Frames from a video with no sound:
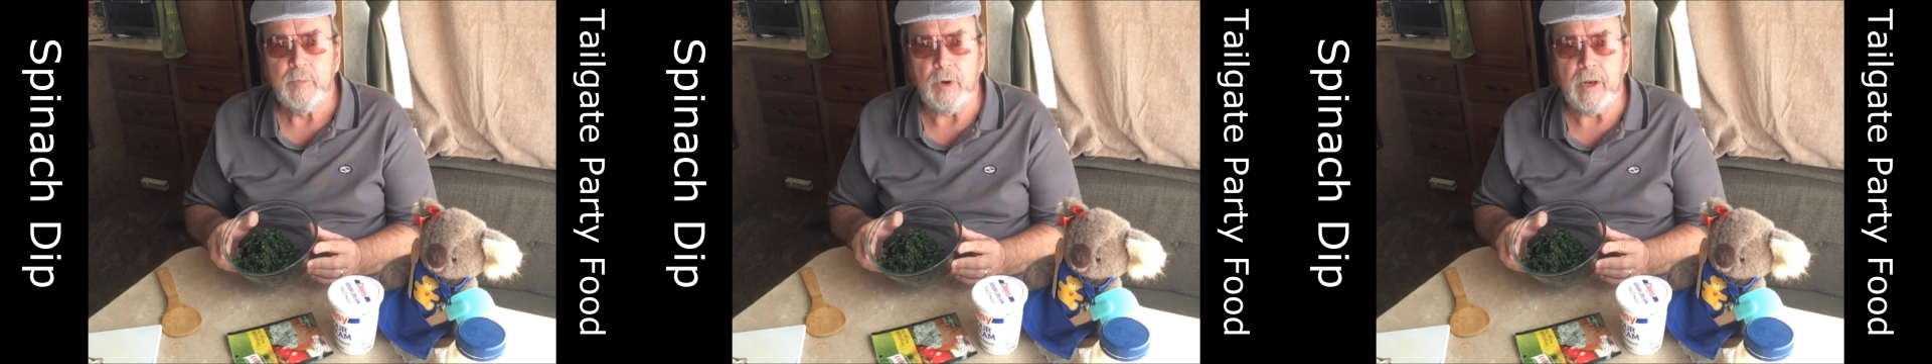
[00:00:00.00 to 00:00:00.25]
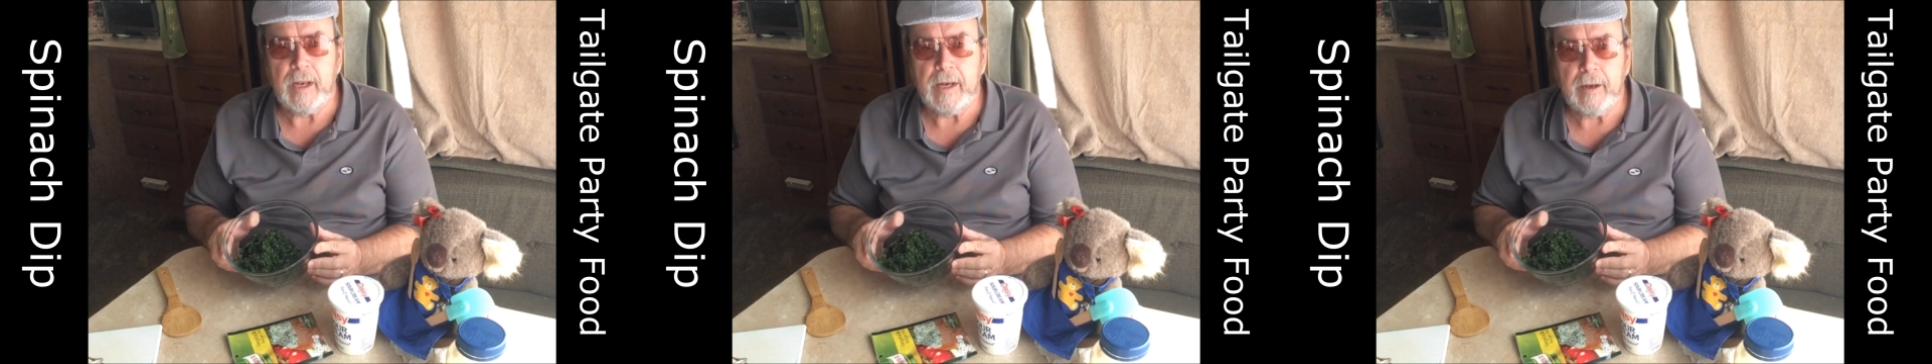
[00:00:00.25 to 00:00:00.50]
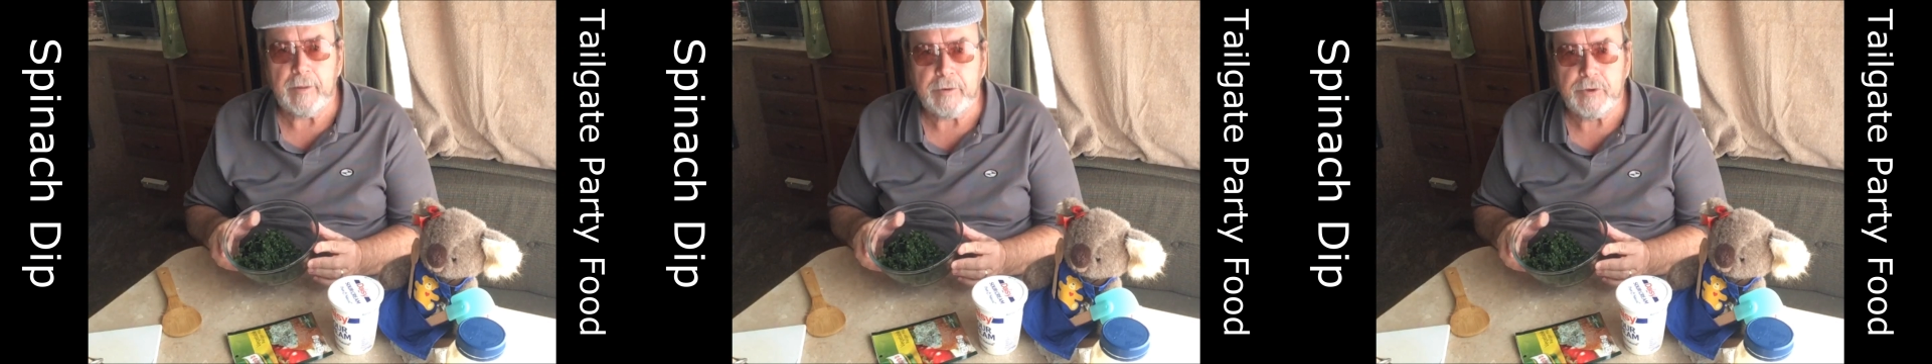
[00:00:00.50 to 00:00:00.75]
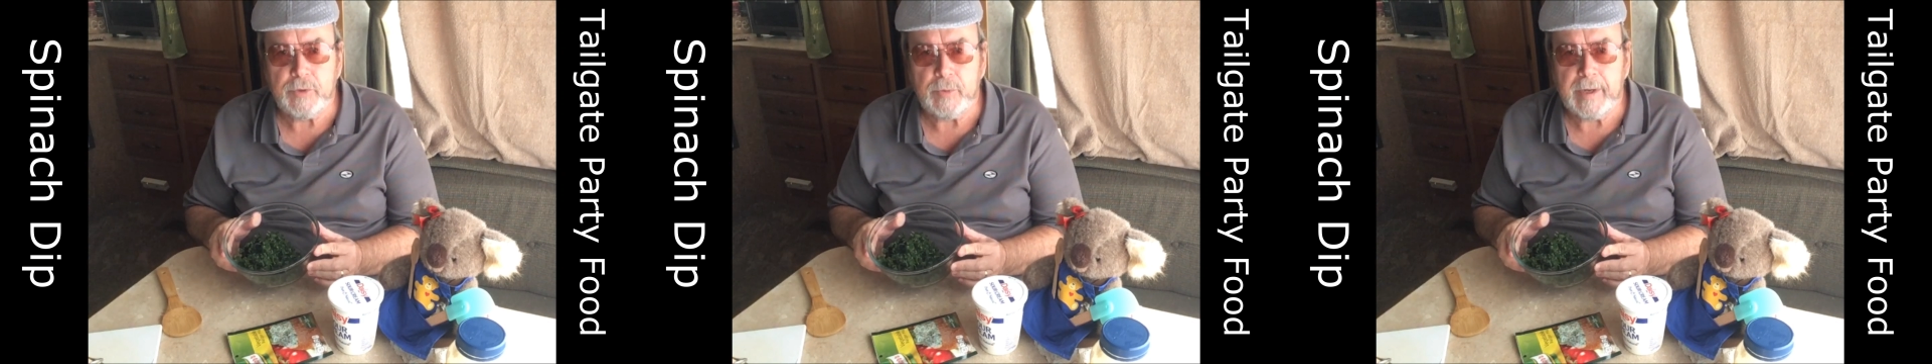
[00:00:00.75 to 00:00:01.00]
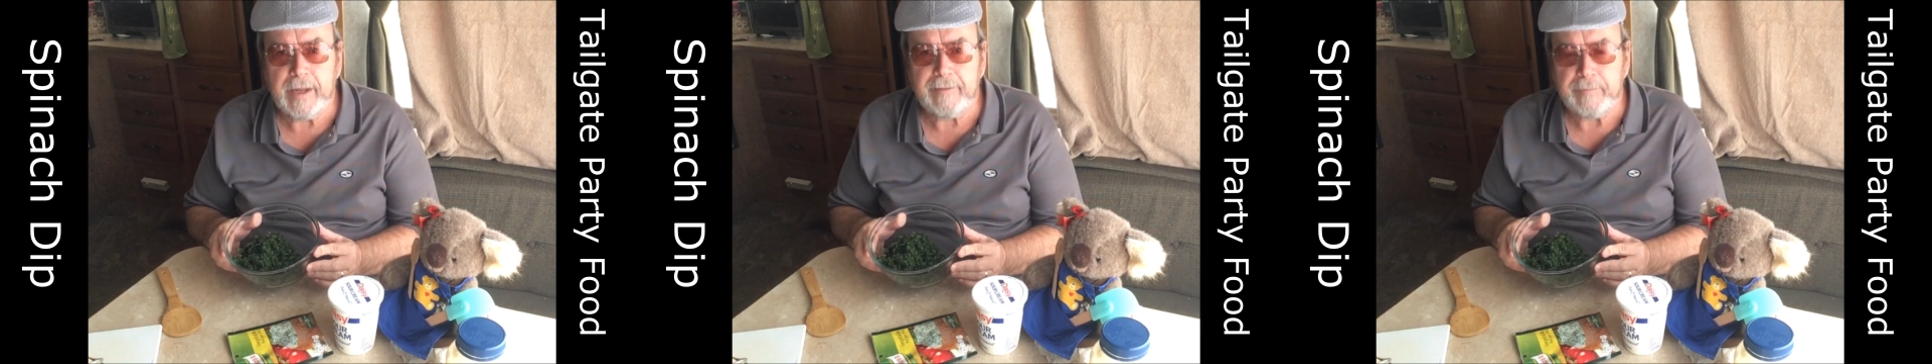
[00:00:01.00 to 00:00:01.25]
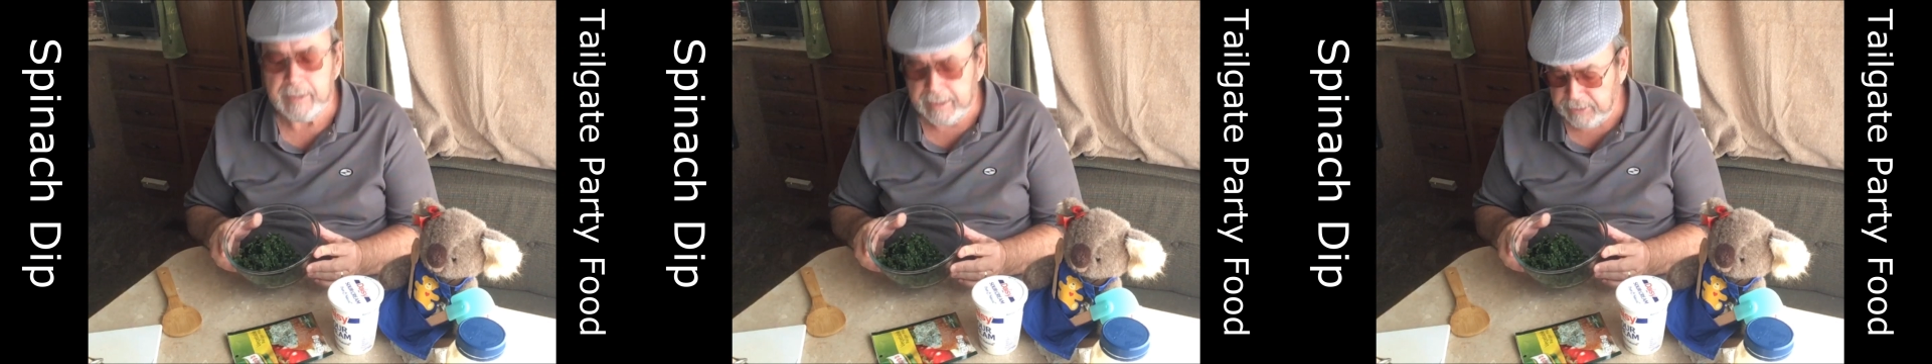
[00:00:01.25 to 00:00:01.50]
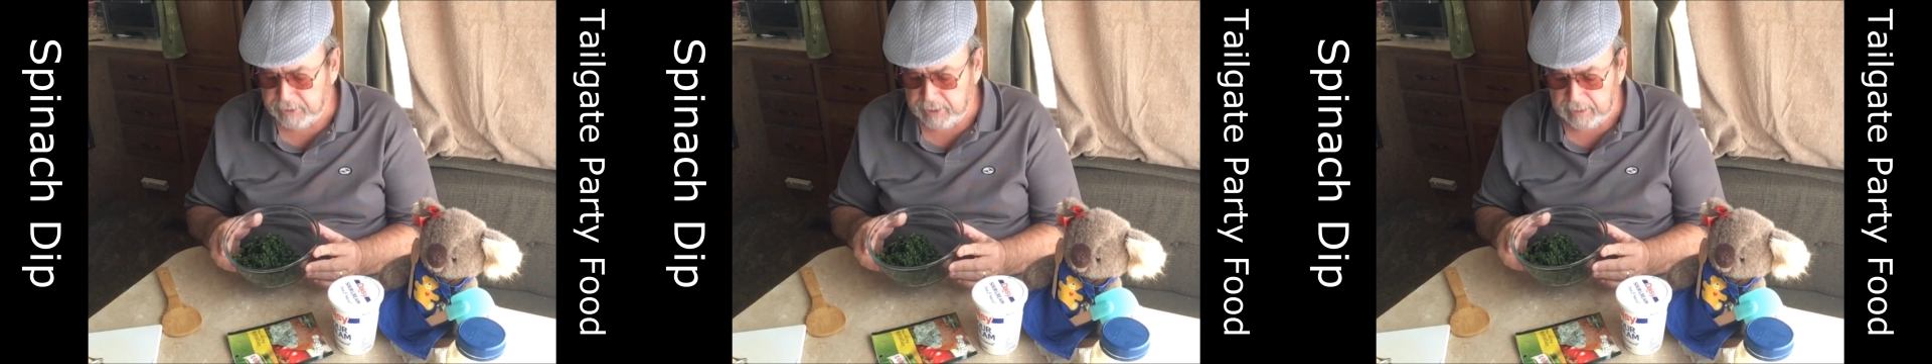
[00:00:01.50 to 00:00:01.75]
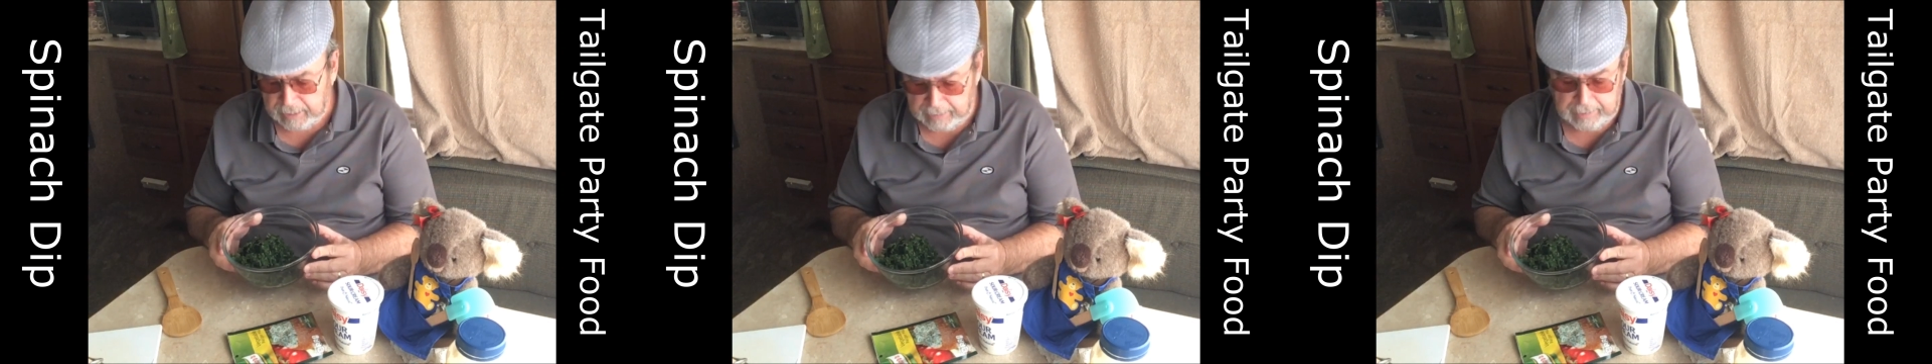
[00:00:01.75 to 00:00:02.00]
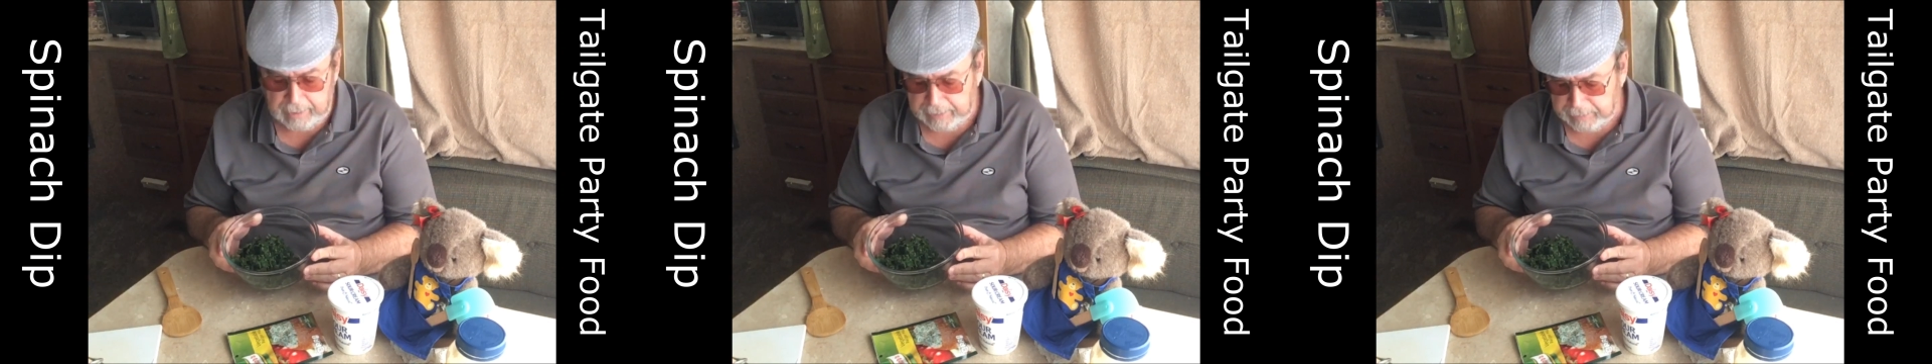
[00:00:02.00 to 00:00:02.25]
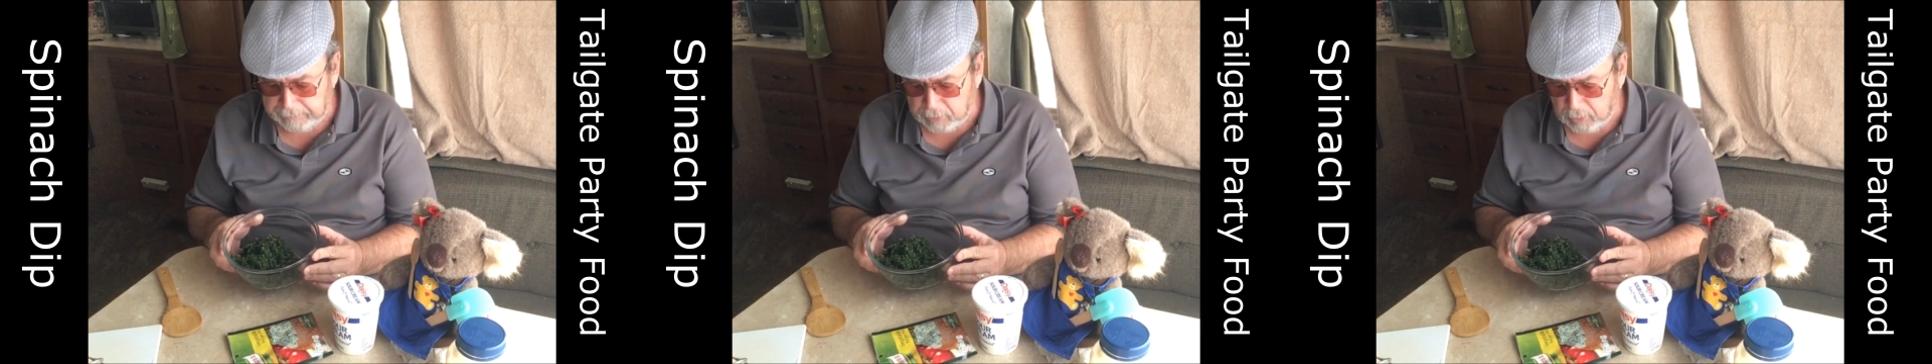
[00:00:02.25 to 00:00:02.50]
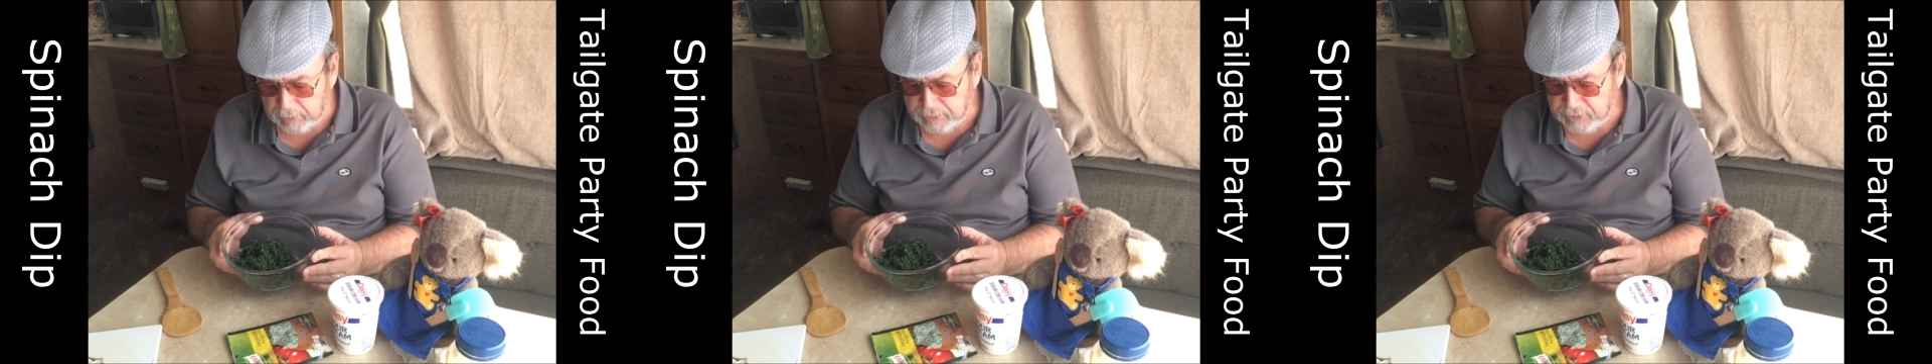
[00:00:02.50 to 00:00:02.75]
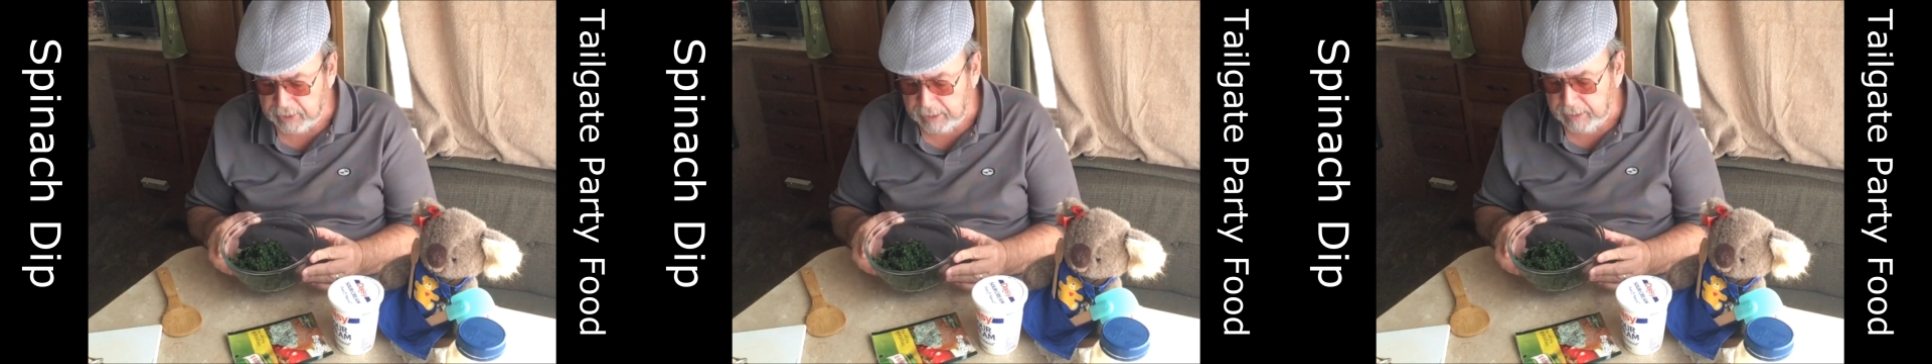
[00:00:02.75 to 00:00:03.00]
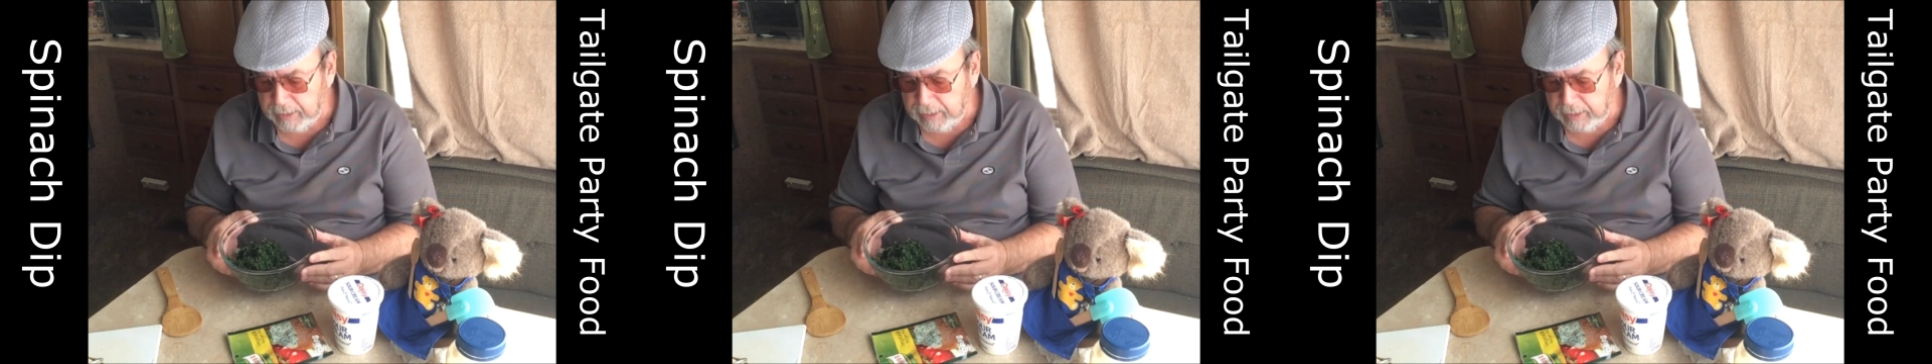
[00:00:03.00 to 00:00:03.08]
put it on another 2.5 minutes, on high of course.